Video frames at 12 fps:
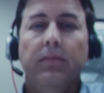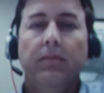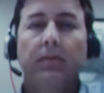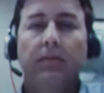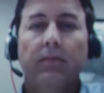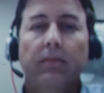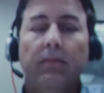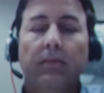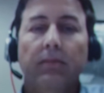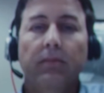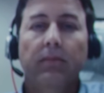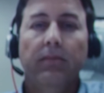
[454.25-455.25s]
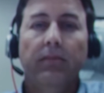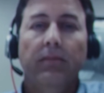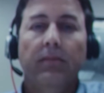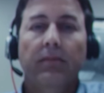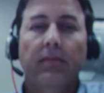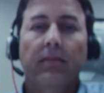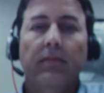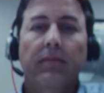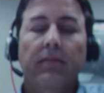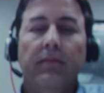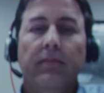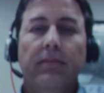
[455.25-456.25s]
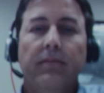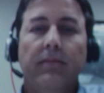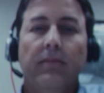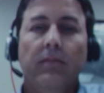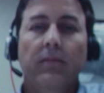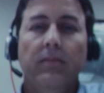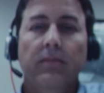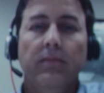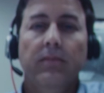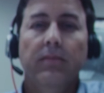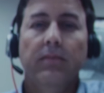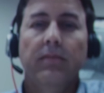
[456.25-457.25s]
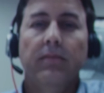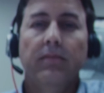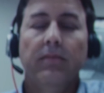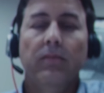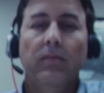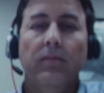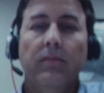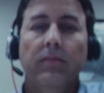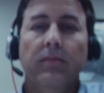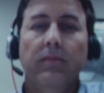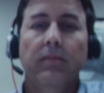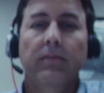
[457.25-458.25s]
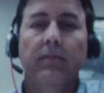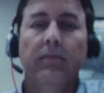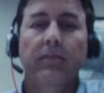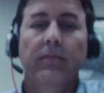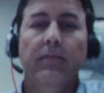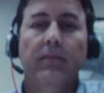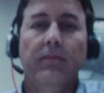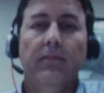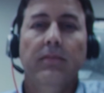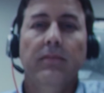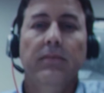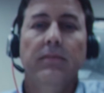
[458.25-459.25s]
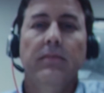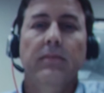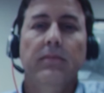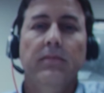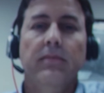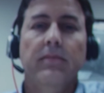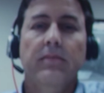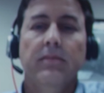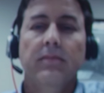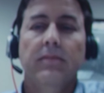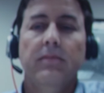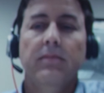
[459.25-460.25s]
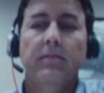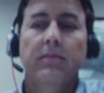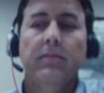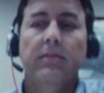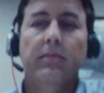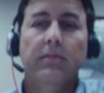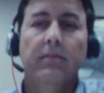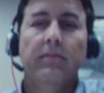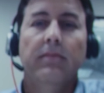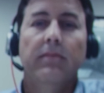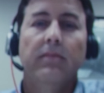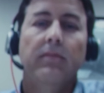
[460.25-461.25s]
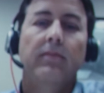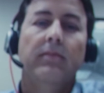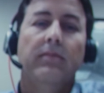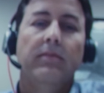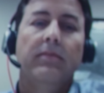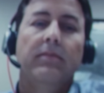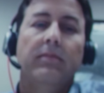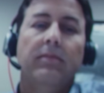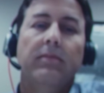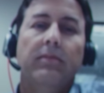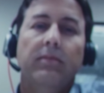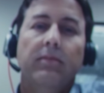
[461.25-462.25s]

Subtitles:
[no speech]